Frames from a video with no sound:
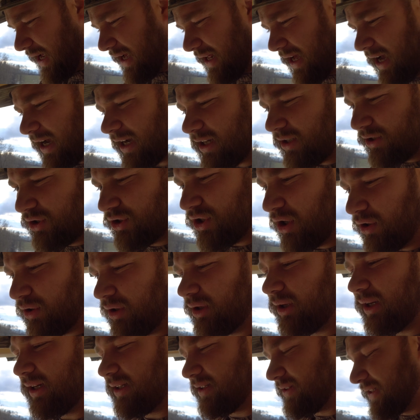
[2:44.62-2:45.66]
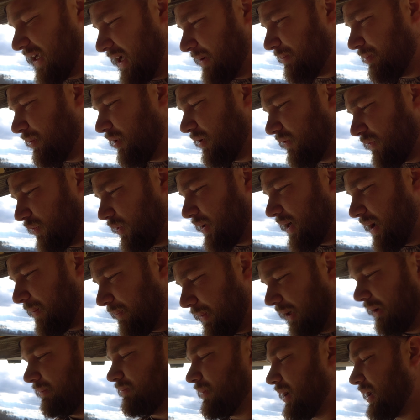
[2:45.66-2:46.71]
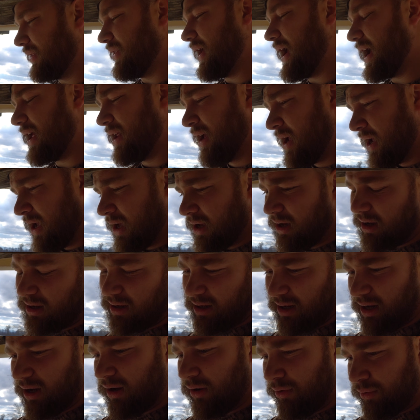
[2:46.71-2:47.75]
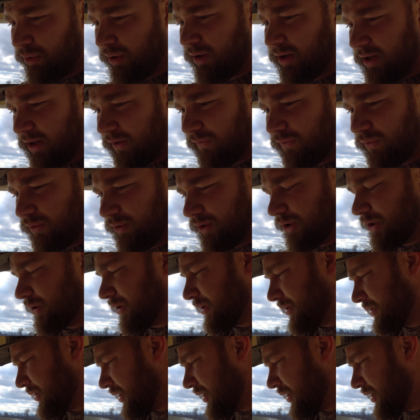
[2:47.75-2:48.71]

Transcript: I can show you an example of what I mean by that. I'll work it for you all